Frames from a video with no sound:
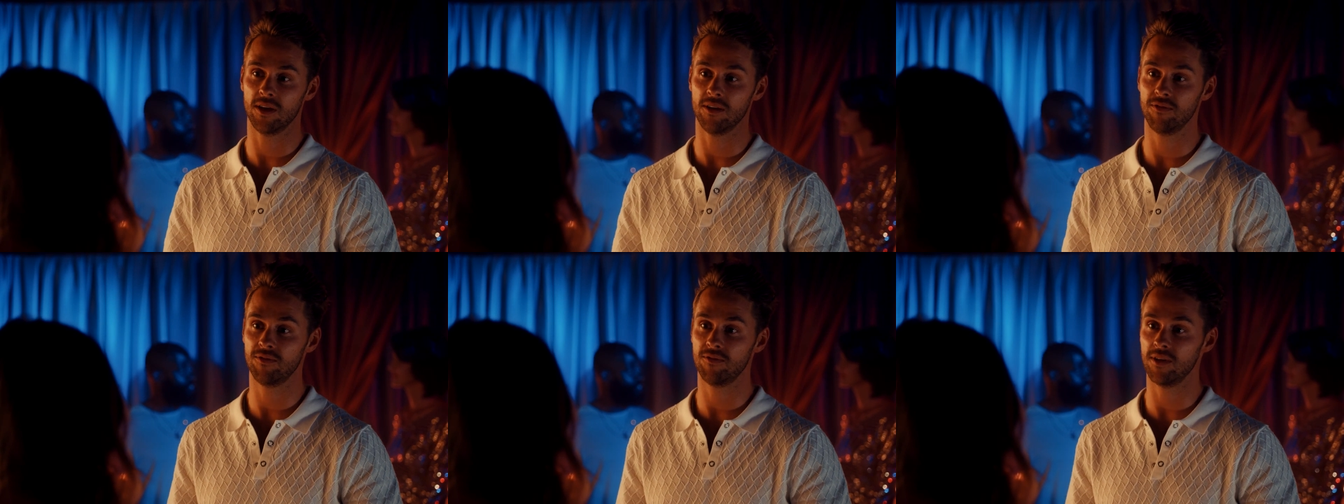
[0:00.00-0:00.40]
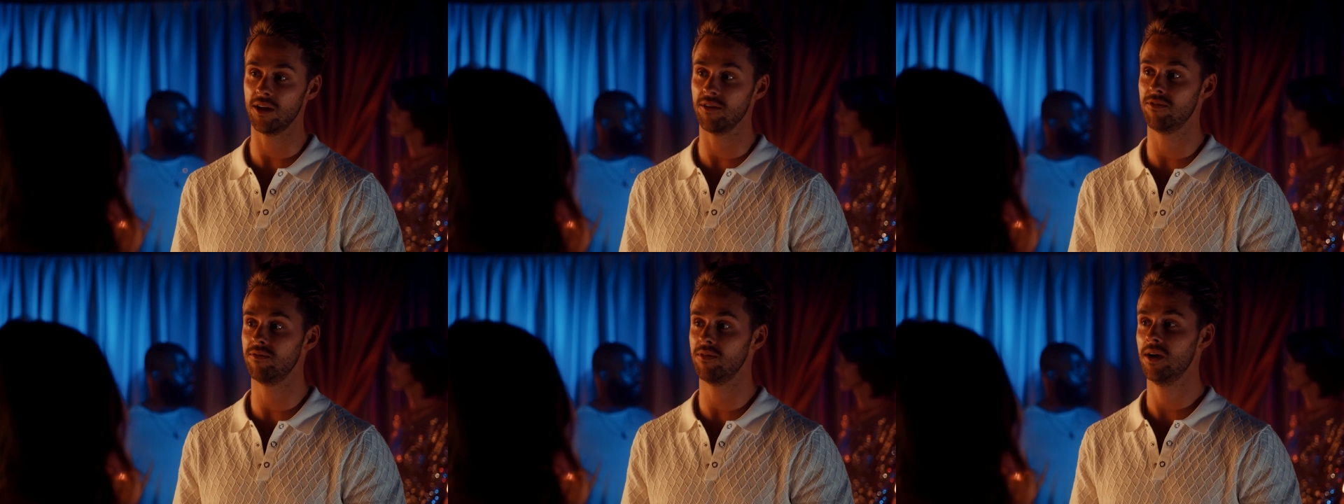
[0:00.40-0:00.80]
if
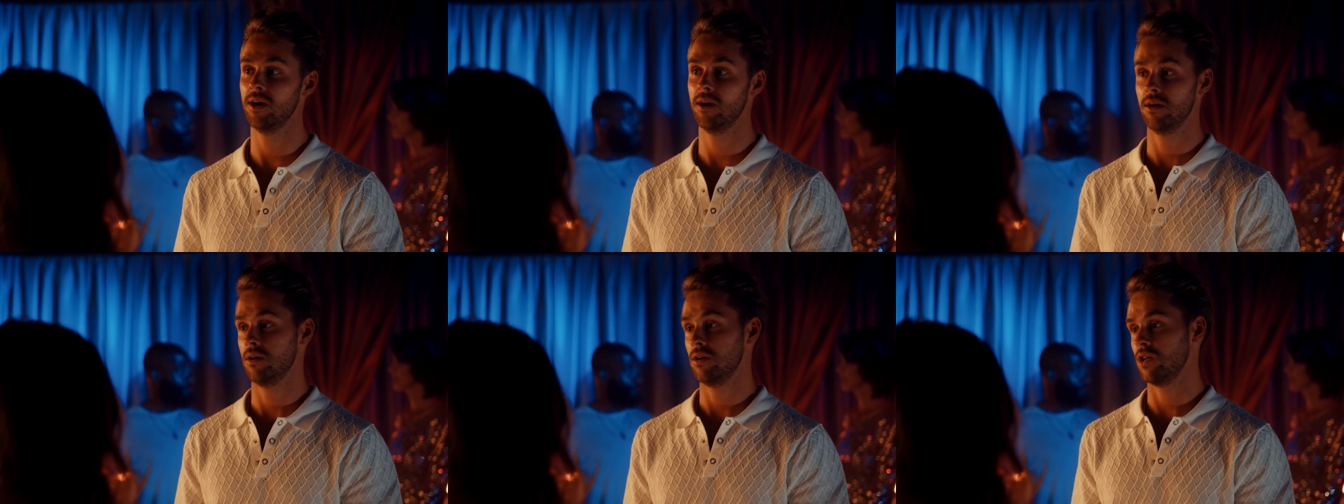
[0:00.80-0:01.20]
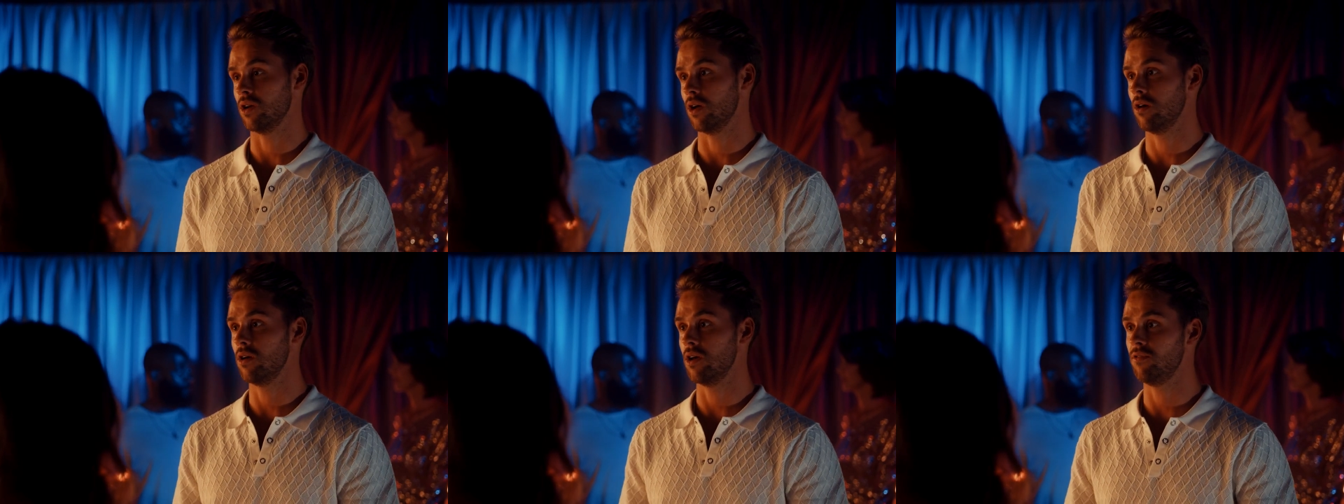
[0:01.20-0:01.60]
you
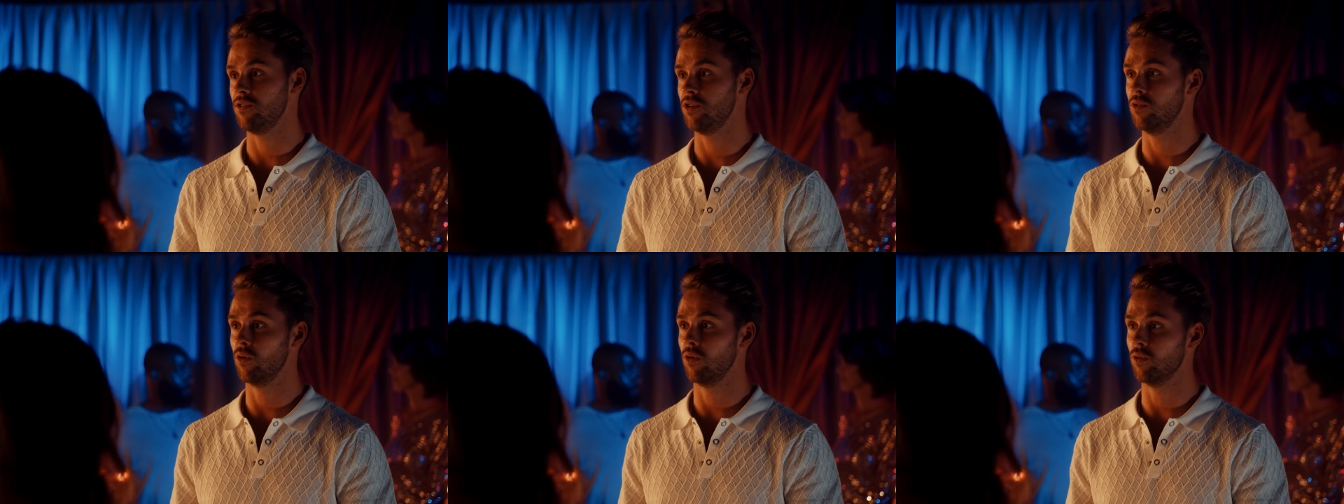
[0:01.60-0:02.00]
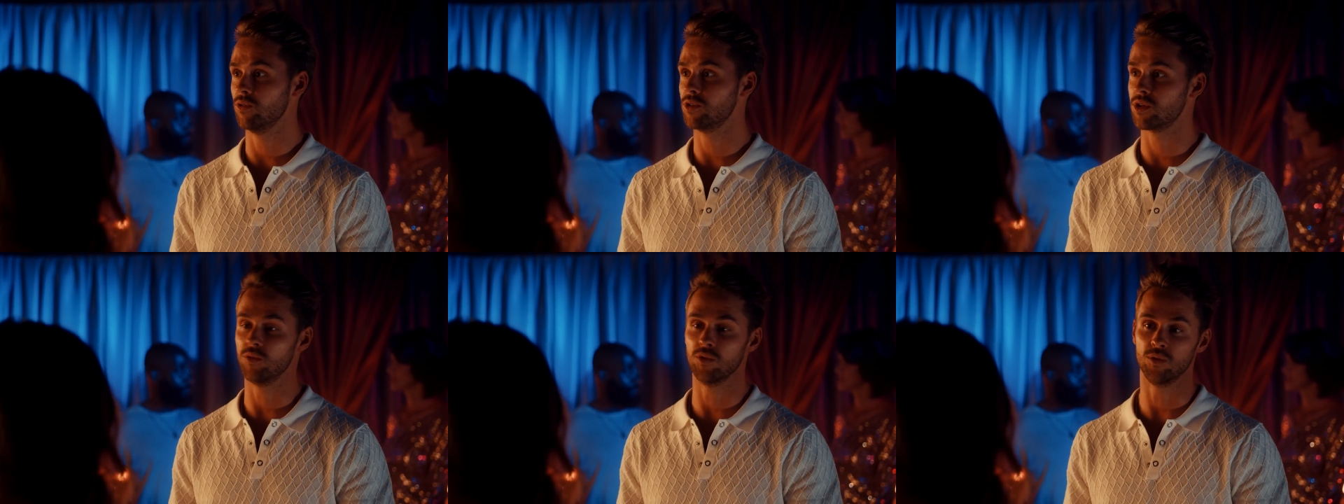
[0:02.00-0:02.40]
know, if you
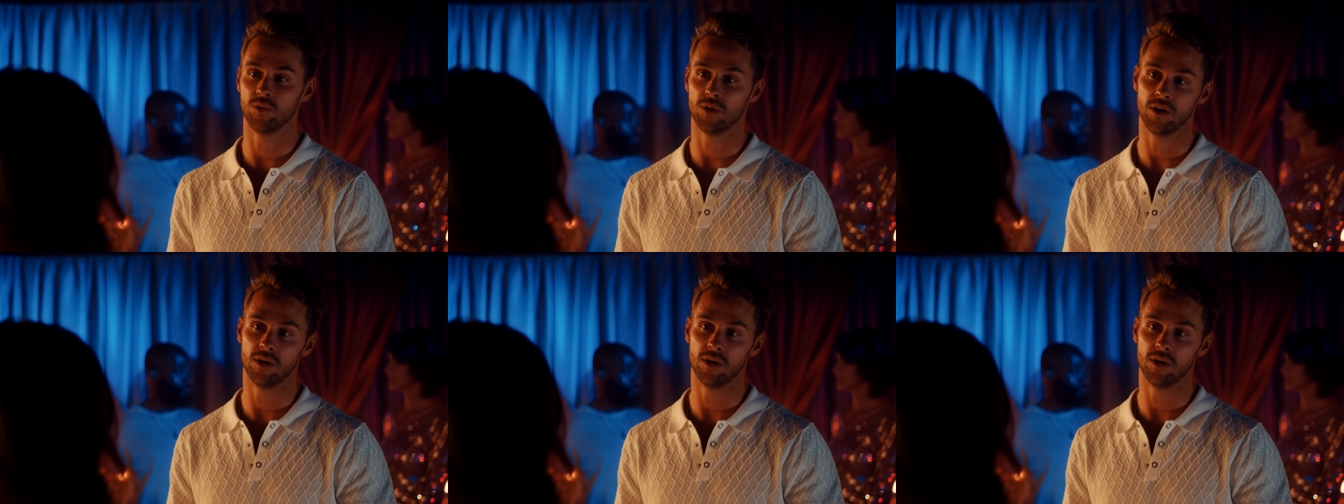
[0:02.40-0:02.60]
also wouldn't